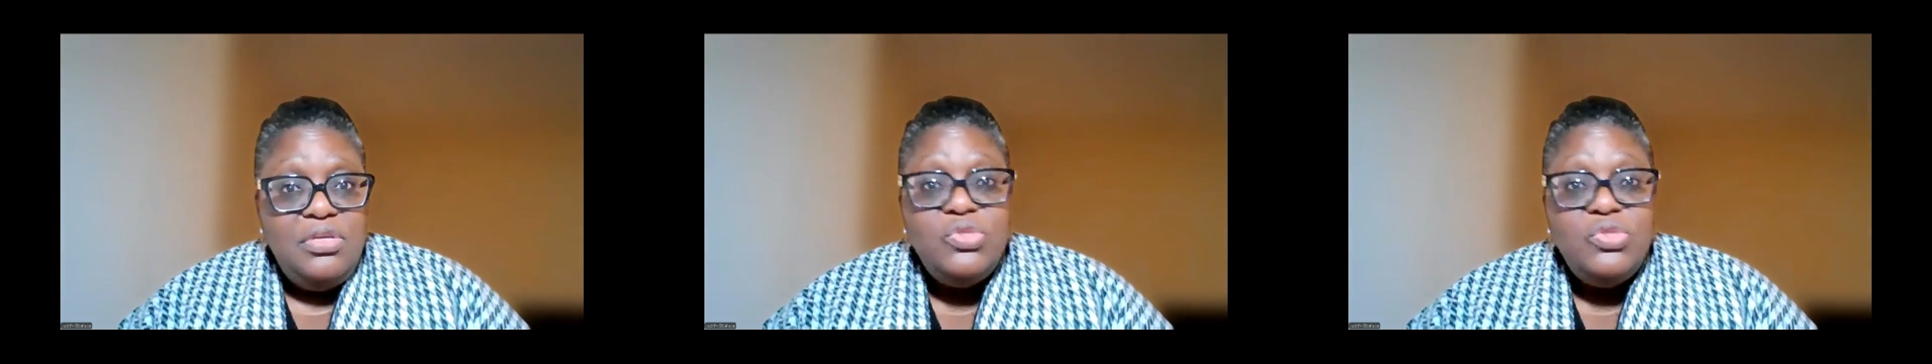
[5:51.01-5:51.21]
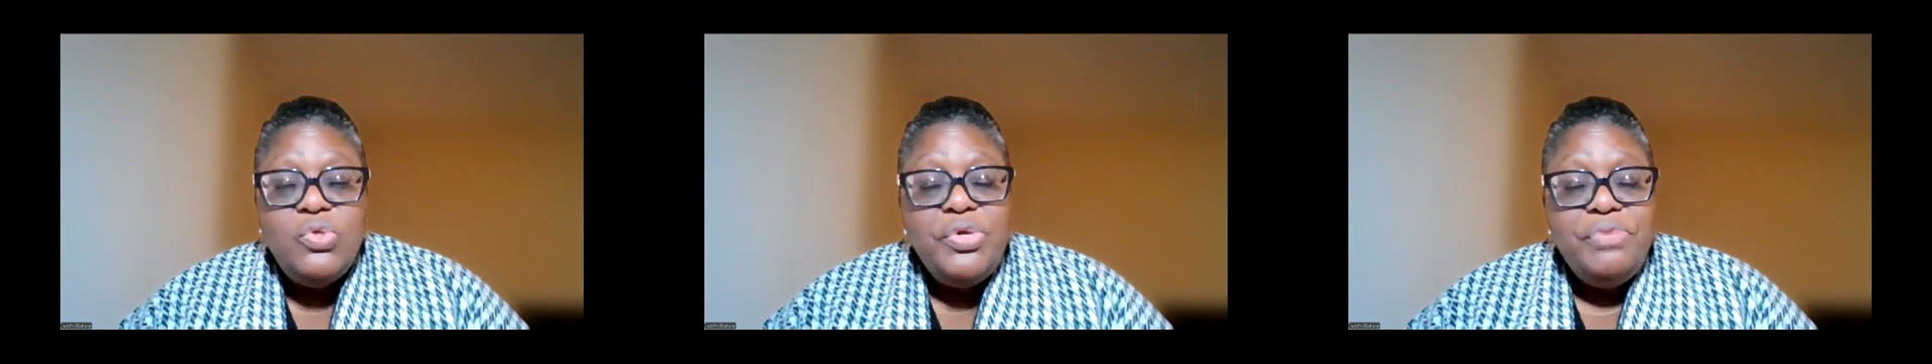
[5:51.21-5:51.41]

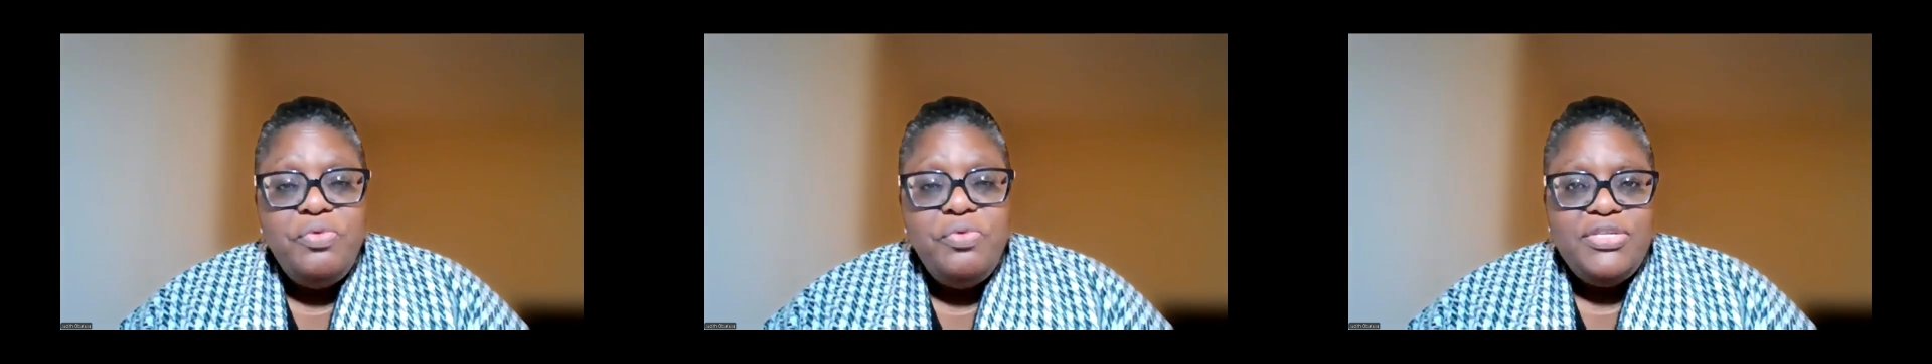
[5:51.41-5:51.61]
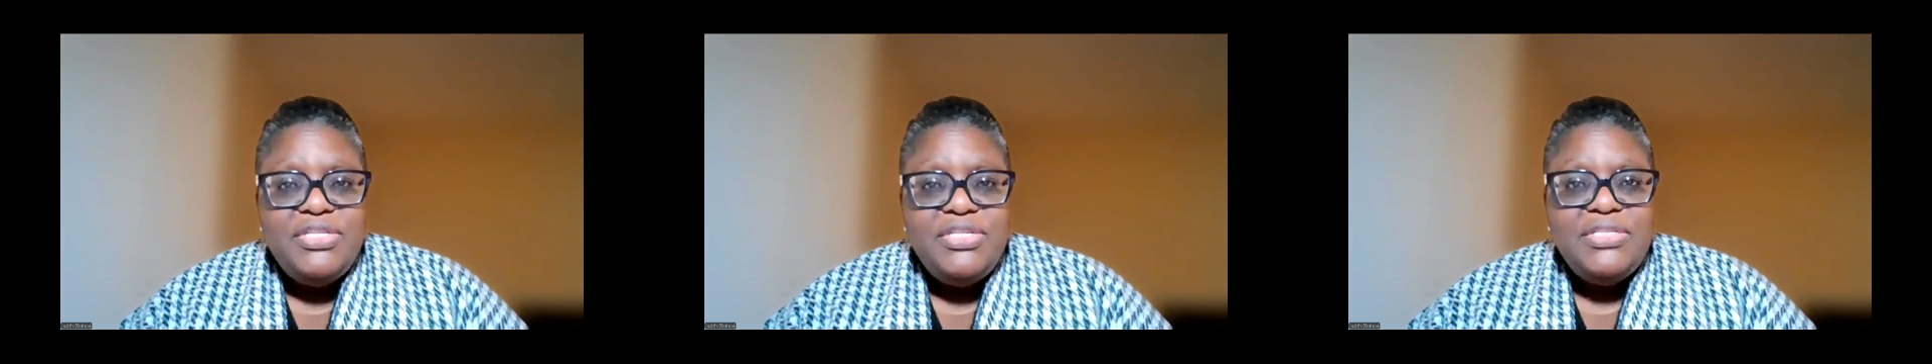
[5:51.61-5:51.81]
is so
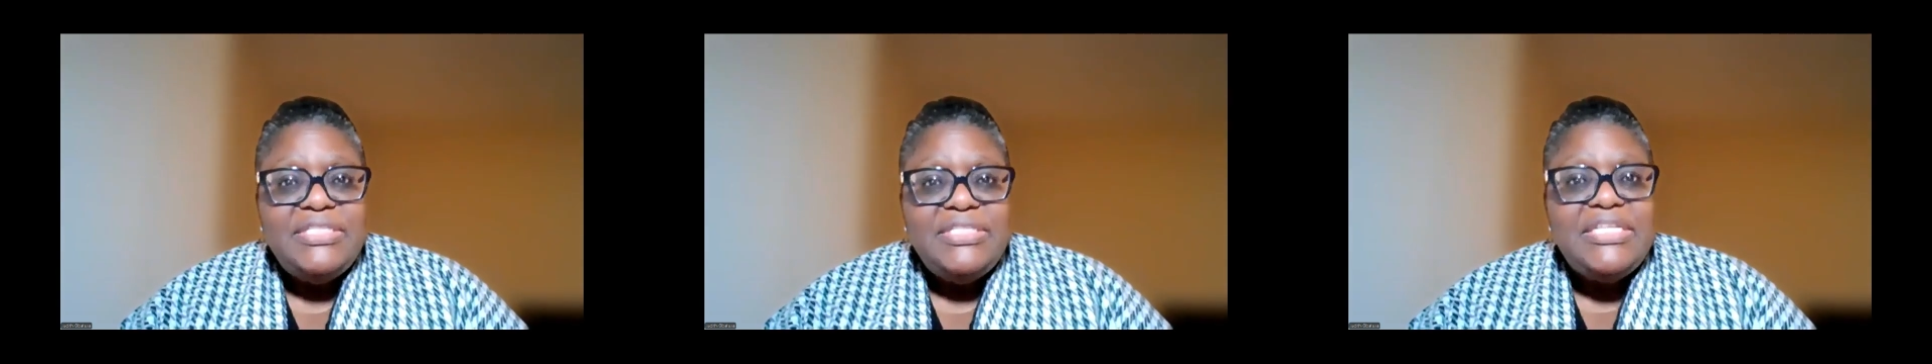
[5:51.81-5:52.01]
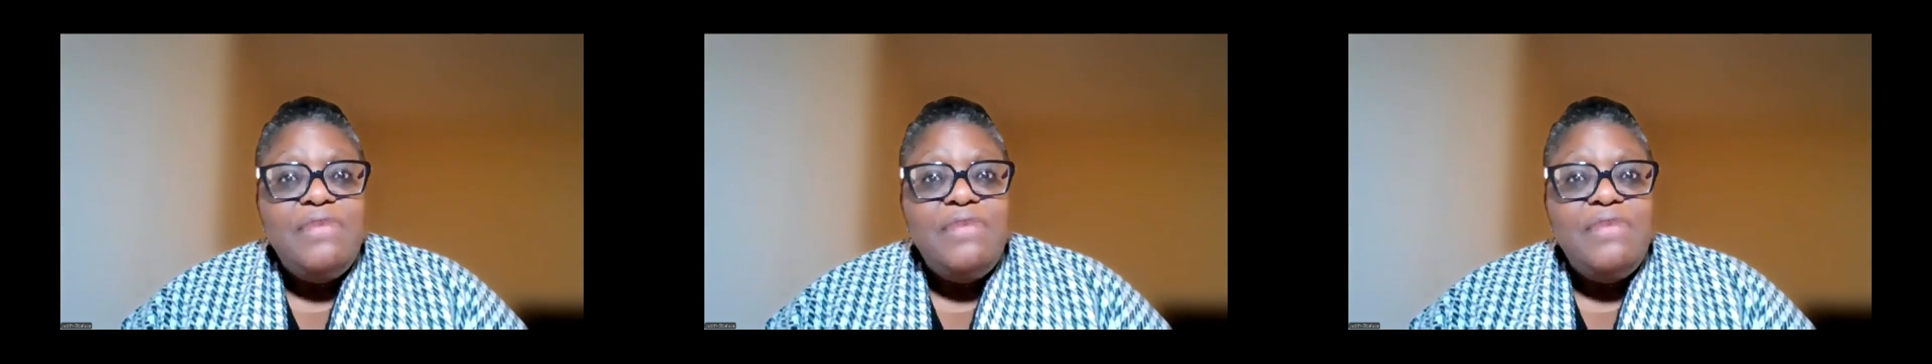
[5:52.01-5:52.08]
important.